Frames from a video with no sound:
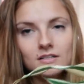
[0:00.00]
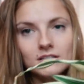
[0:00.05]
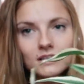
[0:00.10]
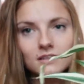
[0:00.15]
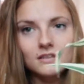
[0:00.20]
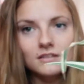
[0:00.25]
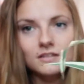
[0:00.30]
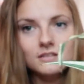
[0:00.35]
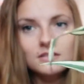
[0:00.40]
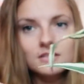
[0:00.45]
like
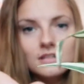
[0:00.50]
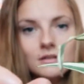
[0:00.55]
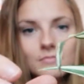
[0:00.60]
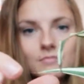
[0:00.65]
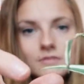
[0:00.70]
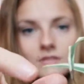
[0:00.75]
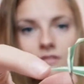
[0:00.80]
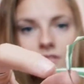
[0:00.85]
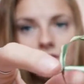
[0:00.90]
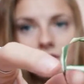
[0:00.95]
the
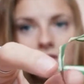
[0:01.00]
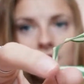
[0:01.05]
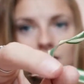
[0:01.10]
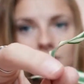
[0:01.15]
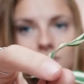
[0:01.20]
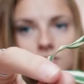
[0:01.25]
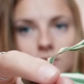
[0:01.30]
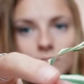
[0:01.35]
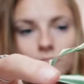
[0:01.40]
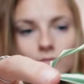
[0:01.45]
tips of the
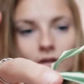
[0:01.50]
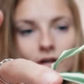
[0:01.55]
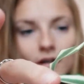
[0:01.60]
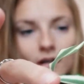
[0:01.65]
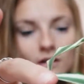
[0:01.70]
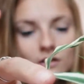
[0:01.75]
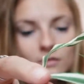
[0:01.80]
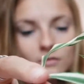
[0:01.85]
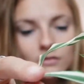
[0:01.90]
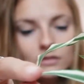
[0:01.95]
leaves are
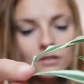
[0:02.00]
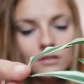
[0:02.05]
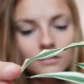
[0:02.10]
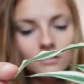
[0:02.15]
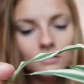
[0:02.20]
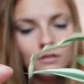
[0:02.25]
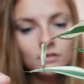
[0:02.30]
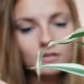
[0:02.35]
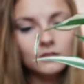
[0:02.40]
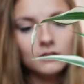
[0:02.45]
brown
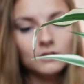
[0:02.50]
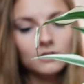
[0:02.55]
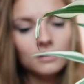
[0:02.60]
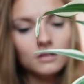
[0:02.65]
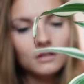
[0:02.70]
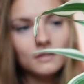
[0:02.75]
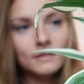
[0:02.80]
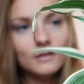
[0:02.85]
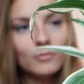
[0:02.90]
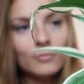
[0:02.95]
a
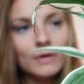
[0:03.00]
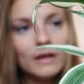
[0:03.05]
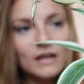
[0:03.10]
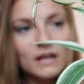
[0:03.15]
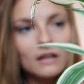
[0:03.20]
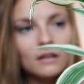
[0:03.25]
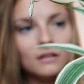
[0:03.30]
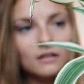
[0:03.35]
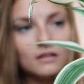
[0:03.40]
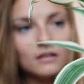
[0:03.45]
little bit,